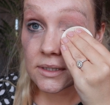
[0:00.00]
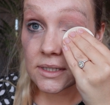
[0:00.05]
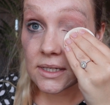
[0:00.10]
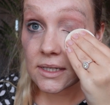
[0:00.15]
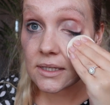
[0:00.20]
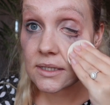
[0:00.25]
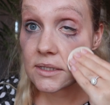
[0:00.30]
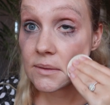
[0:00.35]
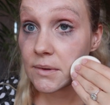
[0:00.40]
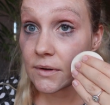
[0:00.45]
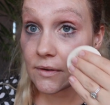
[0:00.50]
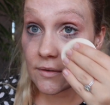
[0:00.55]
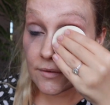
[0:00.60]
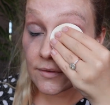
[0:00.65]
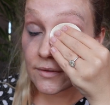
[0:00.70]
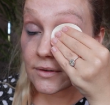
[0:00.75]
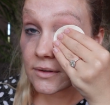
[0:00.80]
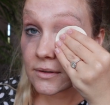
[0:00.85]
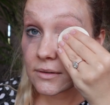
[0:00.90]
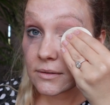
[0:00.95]
see there's a bit of
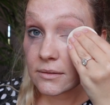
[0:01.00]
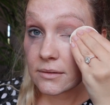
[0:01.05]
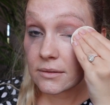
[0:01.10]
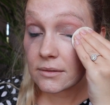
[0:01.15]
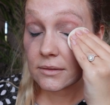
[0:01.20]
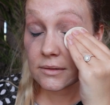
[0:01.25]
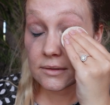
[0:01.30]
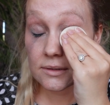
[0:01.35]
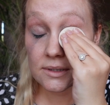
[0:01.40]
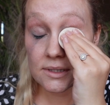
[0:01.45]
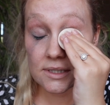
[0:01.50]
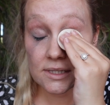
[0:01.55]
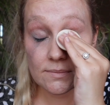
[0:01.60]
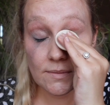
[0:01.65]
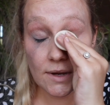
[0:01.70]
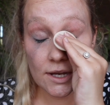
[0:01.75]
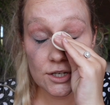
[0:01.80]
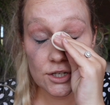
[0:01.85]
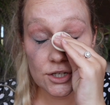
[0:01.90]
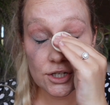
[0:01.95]

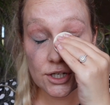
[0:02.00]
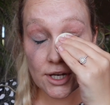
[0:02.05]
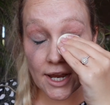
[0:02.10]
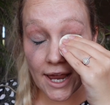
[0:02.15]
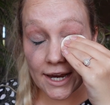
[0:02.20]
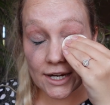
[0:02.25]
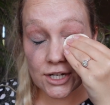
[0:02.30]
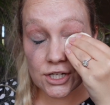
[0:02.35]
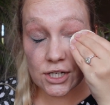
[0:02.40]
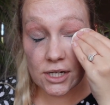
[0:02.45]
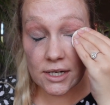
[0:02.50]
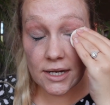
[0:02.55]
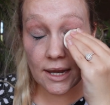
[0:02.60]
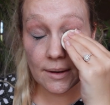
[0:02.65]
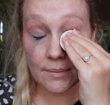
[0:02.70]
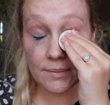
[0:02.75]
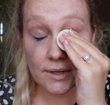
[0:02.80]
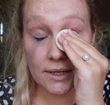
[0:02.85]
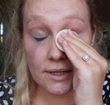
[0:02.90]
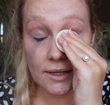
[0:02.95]
smudge action
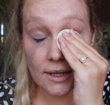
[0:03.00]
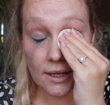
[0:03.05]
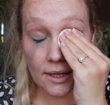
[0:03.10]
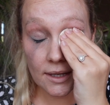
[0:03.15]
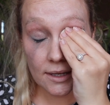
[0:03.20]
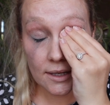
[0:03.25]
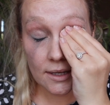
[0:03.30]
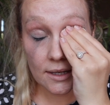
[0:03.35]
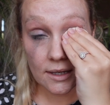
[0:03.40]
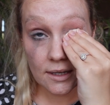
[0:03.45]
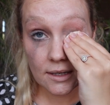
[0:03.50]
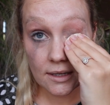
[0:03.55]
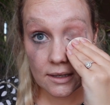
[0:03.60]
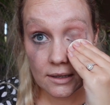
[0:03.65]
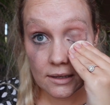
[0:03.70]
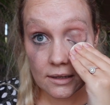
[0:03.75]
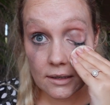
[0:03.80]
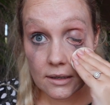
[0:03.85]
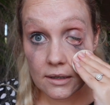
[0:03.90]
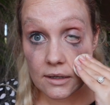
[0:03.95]
happening there.
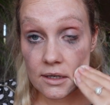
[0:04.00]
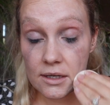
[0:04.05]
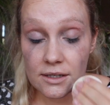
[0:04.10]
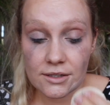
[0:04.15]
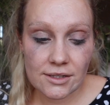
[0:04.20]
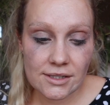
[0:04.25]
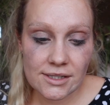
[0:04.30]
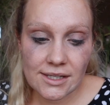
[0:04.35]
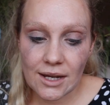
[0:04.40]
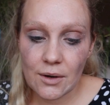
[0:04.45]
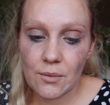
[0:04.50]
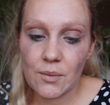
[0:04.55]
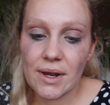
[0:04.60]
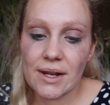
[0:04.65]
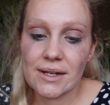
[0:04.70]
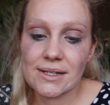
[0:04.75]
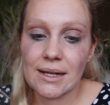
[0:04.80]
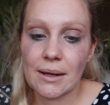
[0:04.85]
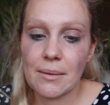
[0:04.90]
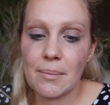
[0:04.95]
So this is like
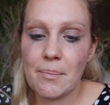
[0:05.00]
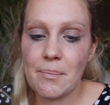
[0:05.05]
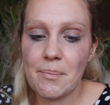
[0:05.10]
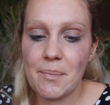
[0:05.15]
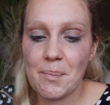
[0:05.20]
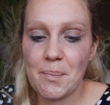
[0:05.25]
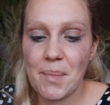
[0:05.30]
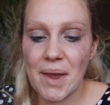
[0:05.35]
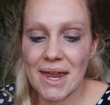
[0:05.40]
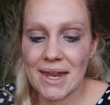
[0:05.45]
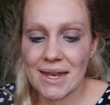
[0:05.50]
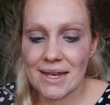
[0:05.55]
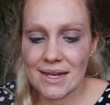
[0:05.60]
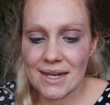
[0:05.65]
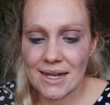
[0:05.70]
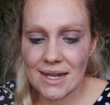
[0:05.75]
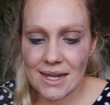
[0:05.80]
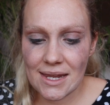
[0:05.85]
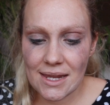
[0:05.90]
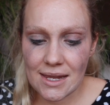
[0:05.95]
weird, it's like
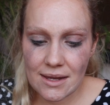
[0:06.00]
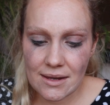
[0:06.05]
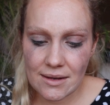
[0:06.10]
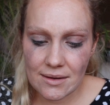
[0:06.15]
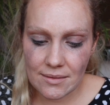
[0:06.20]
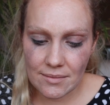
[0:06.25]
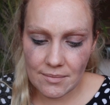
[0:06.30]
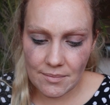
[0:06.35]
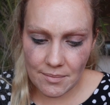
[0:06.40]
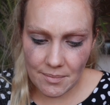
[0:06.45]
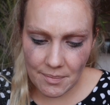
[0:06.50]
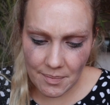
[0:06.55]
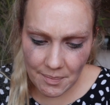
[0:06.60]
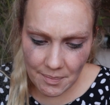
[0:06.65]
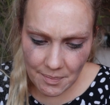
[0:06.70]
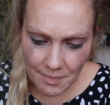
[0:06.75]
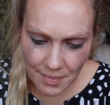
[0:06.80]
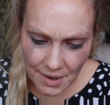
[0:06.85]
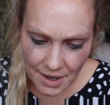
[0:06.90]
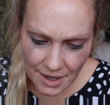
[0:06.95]
bendy,
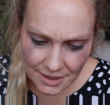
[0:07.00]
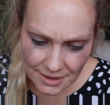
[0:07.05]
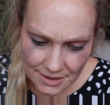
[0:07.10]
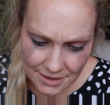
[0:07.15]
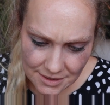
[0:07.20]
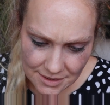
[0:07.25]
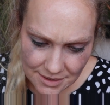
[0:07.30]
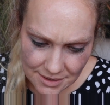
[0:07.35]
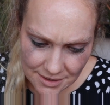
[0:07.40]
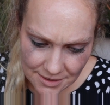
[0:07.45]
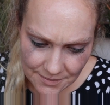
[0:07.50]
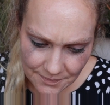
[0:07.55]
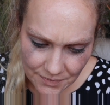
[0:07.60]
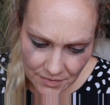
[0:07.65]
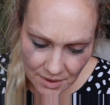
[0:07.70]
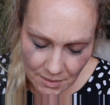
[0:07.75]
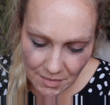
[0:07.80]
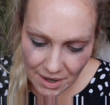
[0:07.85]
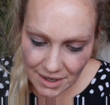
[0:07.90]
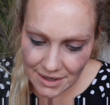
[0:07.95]
but
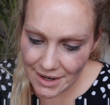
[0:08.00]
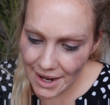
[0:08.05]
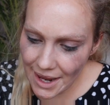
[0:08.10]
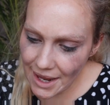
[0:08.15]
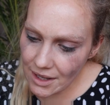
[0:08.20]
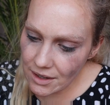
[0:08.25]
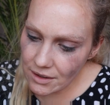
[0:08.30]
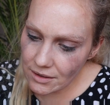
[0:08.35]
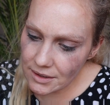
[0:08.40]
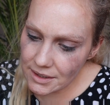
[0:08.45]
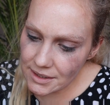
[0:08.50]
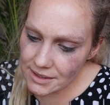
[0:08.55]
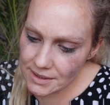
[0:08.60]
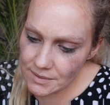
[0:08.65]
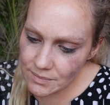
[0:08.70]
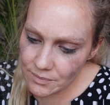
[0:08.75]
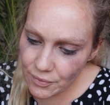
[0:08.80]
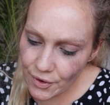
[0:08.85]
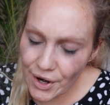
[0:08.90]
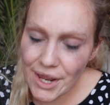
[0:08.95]
my nail
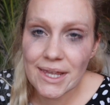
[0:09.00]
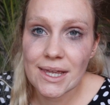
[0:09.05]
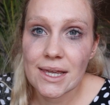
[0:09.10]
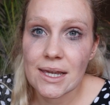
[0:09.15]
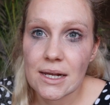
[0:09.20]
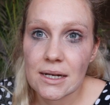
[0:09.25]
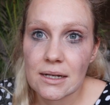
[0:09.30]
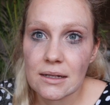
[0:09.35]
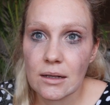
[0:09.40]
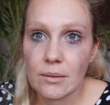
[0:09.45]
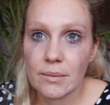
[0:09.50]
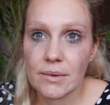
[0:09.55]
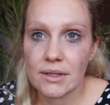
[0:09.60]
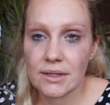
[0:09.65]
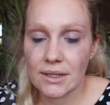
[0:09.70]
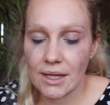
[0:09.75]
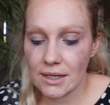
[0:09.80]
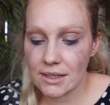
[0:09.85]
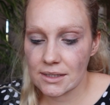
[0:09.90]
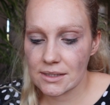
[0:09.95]
is breaking a little
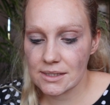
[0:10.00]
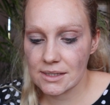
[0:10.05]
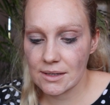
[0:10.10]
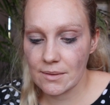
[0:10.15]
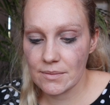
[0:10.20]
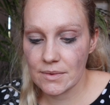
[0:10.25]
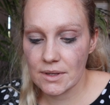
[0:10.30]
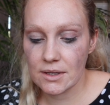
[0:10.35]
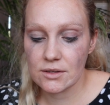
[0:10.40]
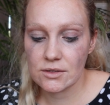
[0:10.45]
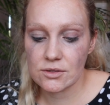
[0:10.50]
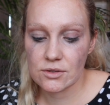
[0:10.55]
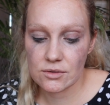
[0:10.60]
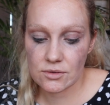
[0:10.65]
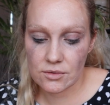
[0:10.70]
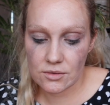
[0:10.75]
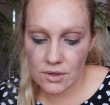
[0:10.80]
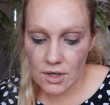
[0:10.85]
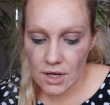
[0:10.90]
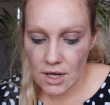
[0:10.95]
bit. That is something
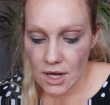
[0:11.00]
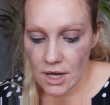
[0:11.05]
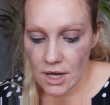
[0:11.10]
to